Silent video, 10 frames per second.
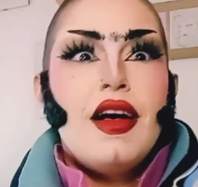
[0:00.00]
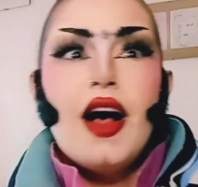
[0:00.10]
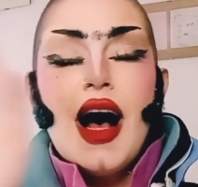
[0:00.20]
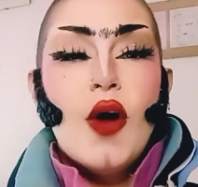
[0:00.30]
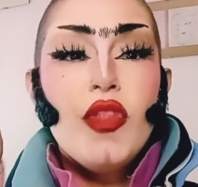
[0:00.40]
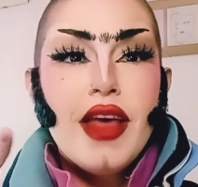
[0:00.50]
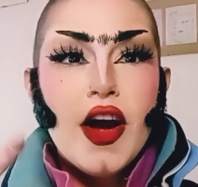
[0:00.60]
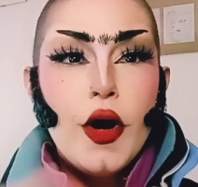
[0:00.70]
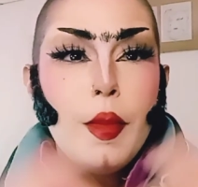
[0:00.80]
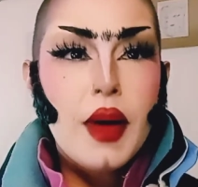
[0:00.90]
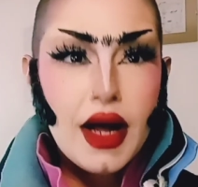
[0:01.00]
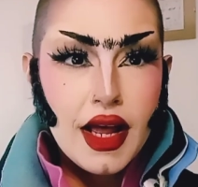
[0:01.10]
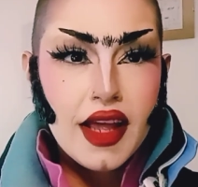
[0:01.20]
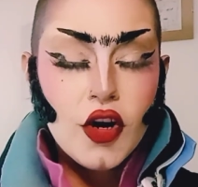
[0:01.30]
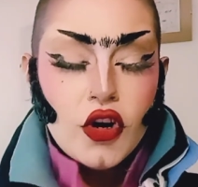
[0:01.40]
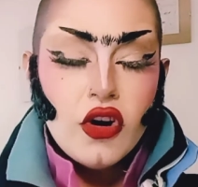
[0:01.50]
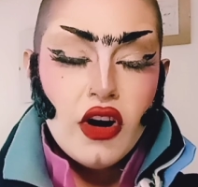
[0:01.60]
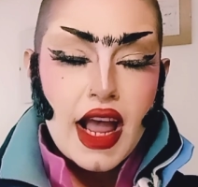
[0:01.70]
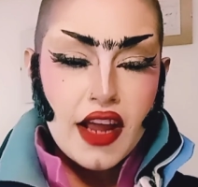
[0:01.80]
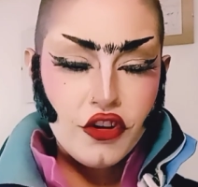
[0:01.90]
out there, but her
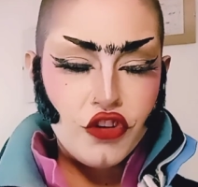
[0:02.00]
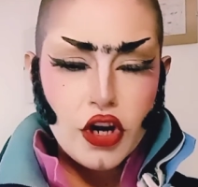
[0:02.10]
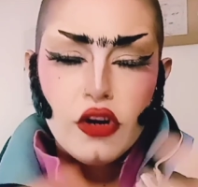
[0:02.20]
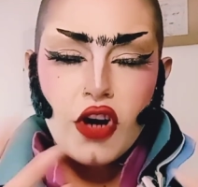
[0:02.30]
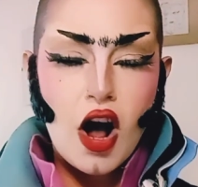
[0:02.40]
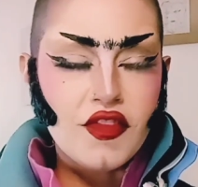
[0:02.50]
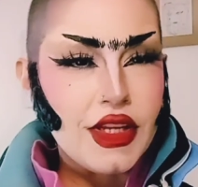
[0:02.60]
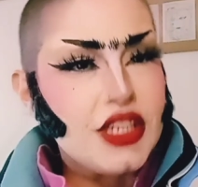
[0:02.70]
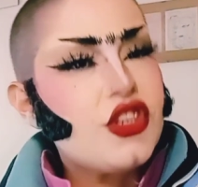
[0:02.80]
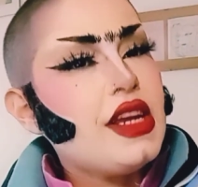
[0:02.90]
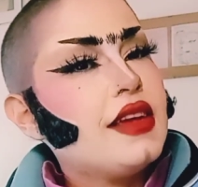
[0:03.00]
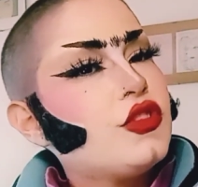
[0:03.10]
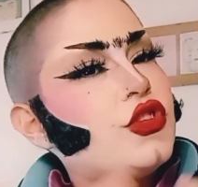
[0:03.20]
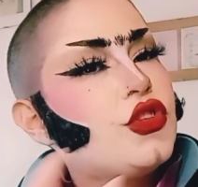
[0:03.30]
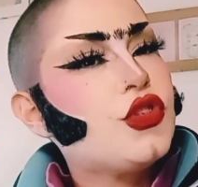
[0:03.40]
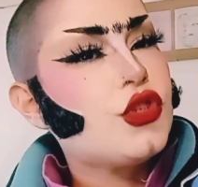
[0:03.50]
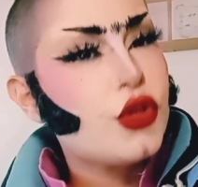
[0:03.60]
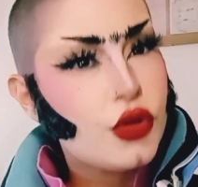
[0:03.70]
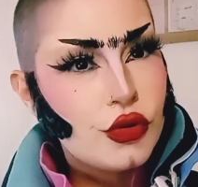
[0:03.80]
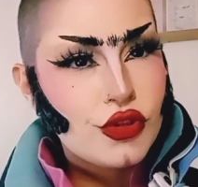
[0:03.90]
energy, her confidence, she
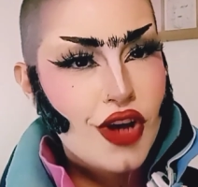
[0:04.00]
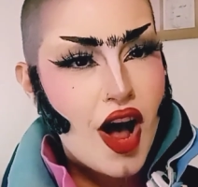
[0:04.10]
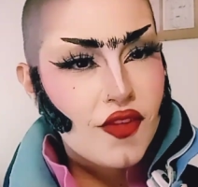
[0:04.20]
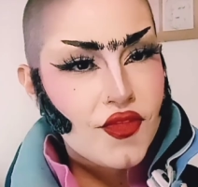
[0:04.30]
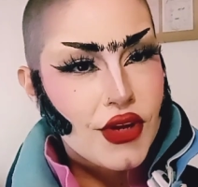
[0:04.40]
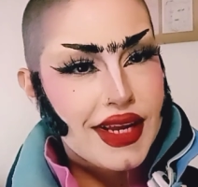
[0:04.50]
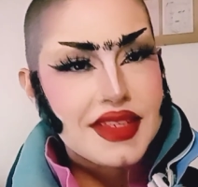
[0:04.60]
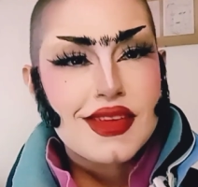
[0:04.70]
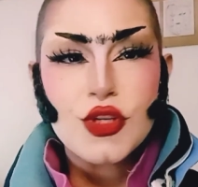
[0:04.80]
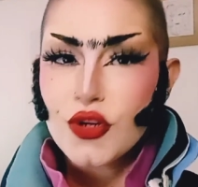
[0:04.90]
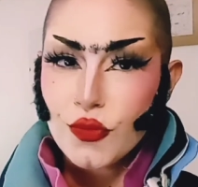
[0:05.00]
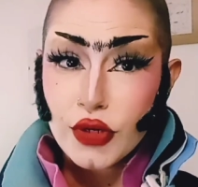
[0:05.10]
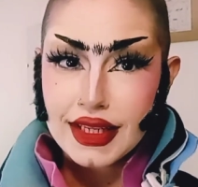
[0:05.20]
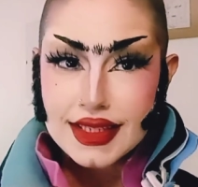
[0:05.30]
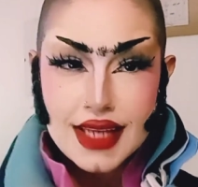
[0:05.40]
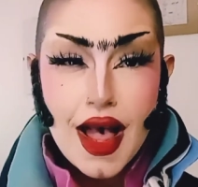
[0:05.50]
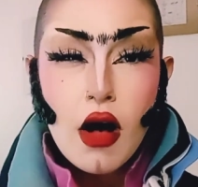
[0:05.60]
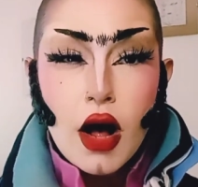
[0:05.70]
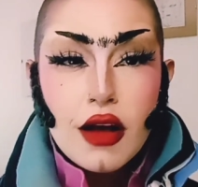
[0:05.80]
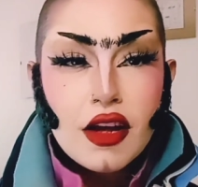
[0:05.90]
exudes confidence, and you can really tell
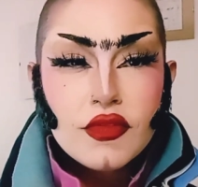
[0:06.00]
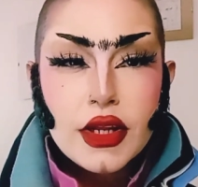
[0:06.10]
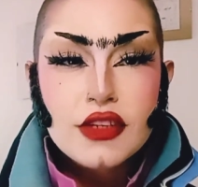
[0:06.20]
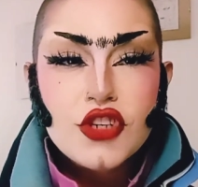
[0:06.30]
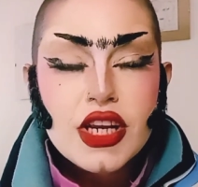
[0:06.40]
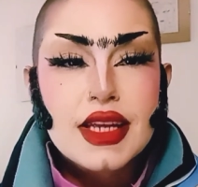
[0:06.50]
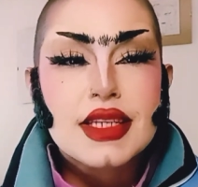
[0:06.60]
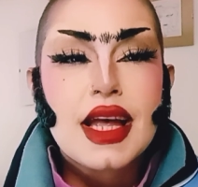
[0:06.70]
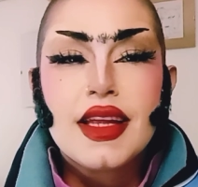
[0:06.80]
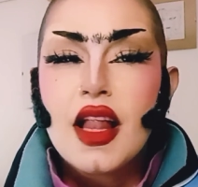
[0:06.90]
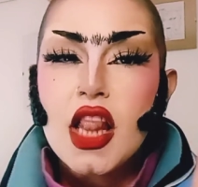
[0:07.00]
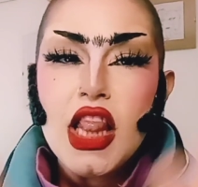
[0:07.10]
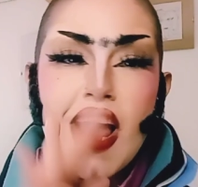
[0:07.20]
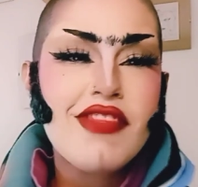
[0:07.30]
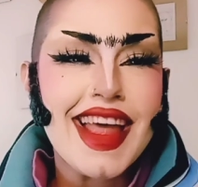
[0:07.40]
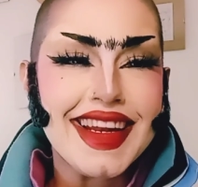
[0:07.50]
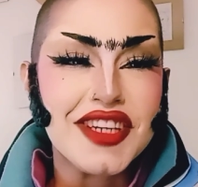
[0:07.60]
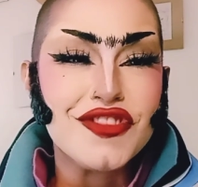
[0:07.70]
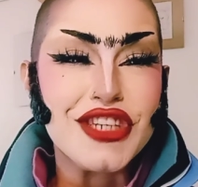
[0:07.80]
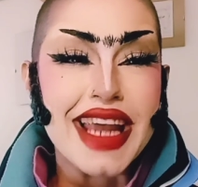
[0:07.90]
how confident she is. I love that
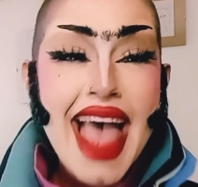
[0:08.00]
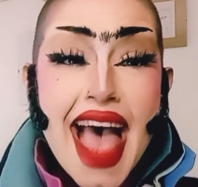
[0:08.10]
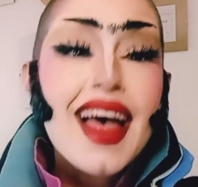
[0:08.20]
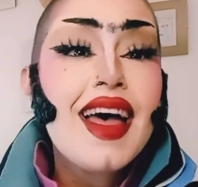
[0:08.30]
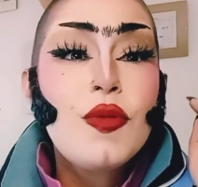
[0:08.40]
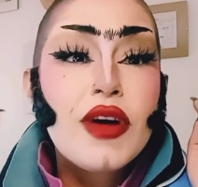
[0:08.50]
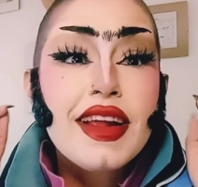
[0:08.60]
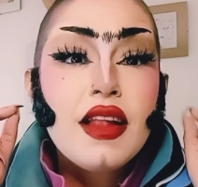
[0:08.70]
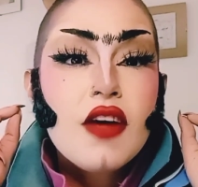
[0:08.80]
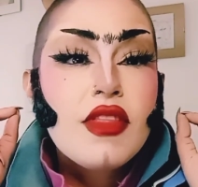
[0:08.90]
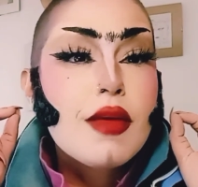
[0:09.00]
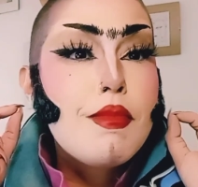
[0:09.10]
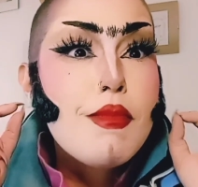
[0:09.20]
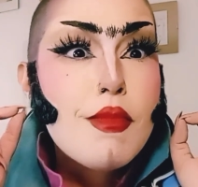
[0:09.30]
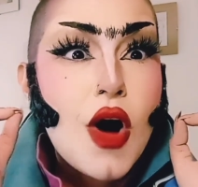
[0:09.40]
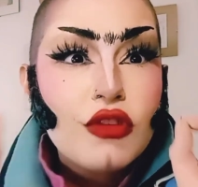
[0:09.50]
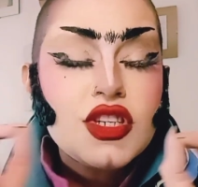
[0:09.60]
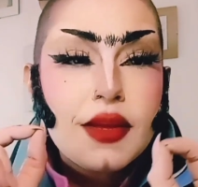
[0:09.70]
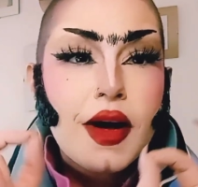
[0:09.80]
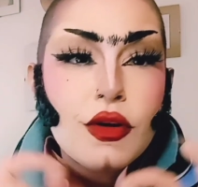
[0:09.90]
energy. And what I love the most
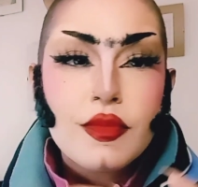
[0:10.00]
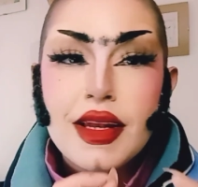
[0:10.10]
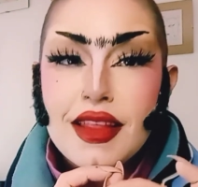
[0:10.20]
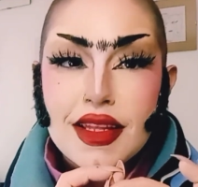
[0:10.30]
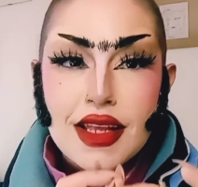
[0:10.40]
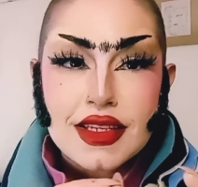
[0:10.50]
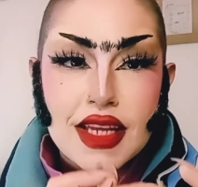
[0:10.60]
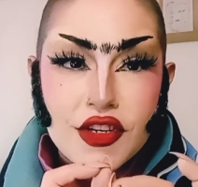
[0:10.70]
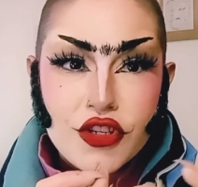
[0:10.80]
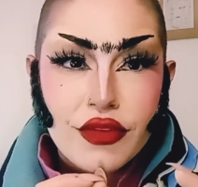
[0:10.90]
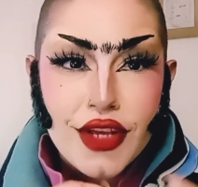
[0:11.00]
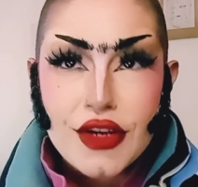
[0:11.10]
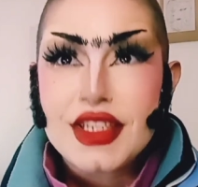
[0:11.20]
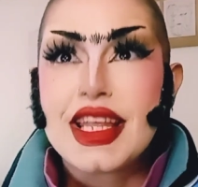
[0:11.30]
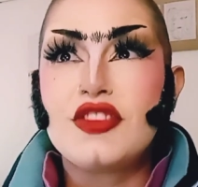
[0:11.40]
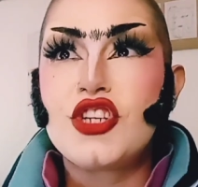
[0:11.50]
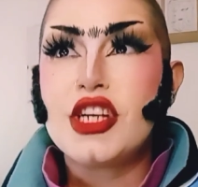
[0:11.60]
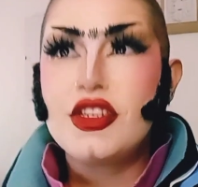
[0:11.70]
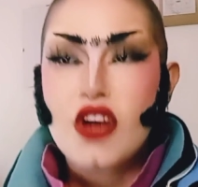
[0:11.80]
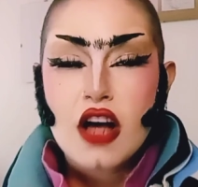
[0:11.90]
about Venerita's interview is that
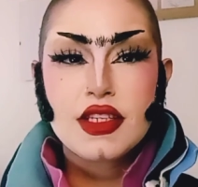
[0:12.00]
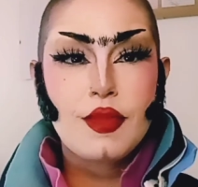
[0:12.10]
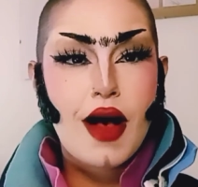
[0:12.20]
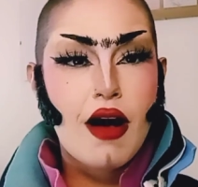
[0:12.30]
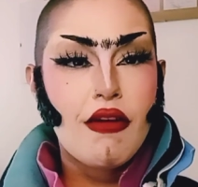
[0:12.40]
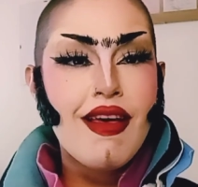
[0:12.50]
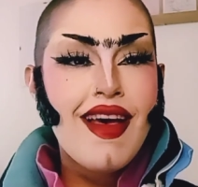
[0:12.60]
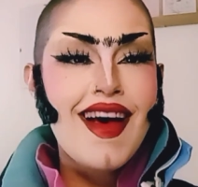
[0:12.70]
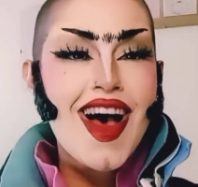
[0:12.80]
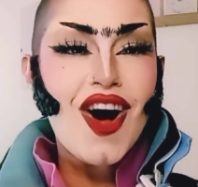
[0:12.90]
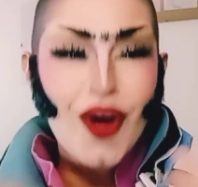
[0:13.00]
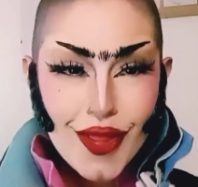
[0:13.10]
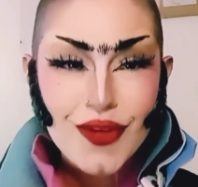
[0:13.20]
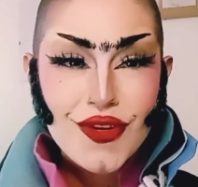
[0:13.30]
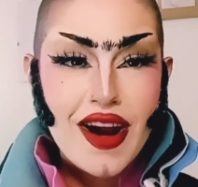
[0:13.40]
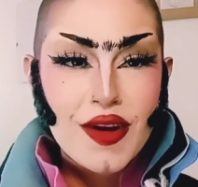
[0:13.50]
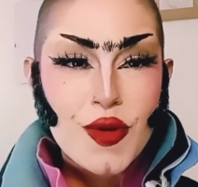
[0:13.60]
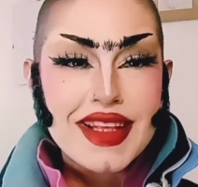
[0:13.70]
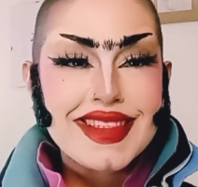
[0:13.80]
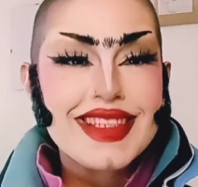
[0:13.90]
she talks about other drag
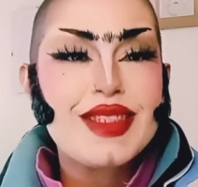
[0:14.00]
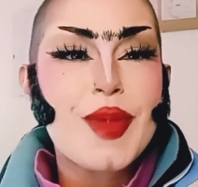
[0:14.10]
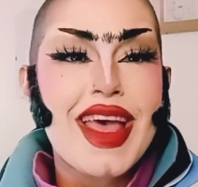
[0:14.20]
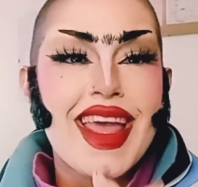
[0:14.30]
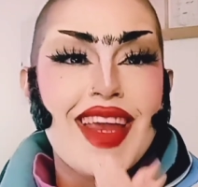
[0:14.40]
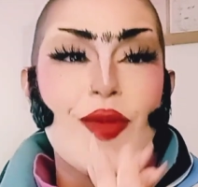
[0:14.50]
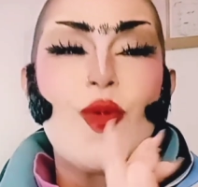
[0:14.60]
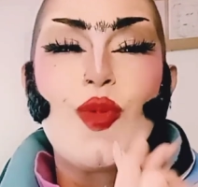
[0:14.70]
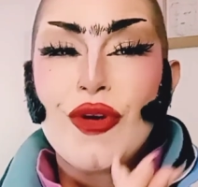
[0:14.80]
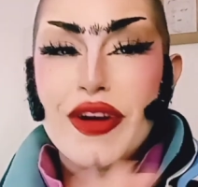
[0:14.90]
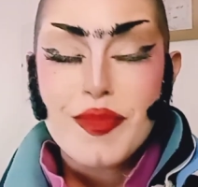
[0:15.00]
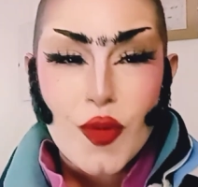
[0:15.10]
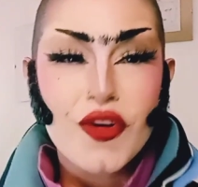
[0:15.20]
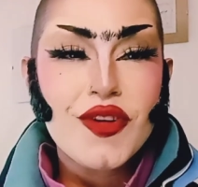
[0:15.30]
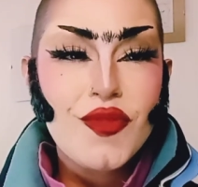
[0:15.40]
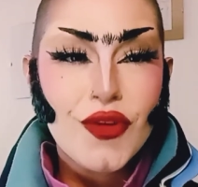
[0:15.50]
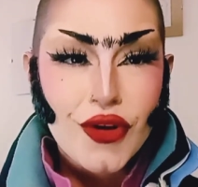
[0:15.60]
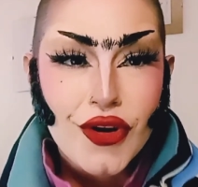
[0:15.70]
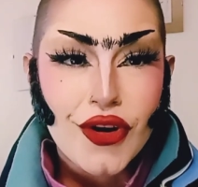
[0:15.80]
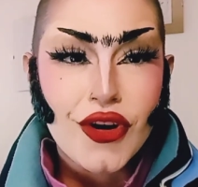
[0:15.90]
queens in Spain who were important for
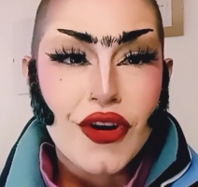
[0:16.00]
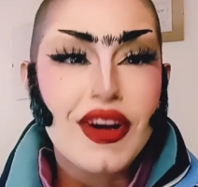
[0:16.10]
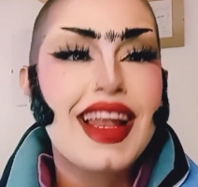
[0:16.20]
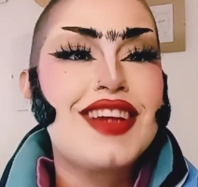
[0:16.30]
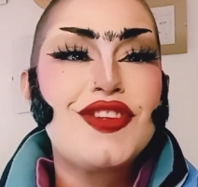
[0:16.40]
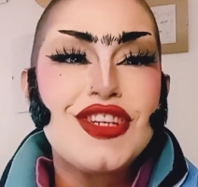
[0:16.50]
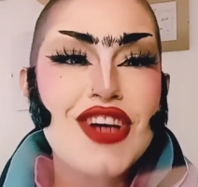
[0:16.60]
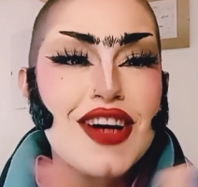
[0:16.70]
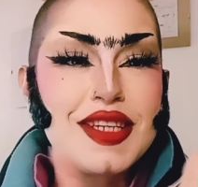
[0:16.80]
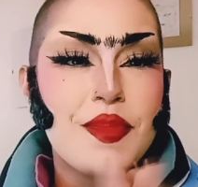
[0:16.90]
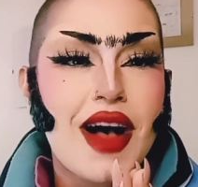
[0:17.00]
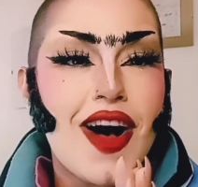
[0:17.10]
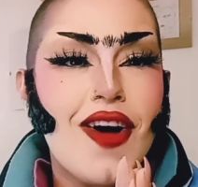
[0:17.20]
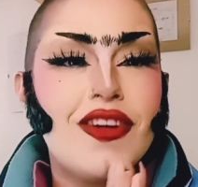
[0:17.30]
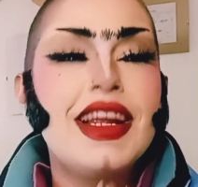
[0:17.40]
her. Like she talks about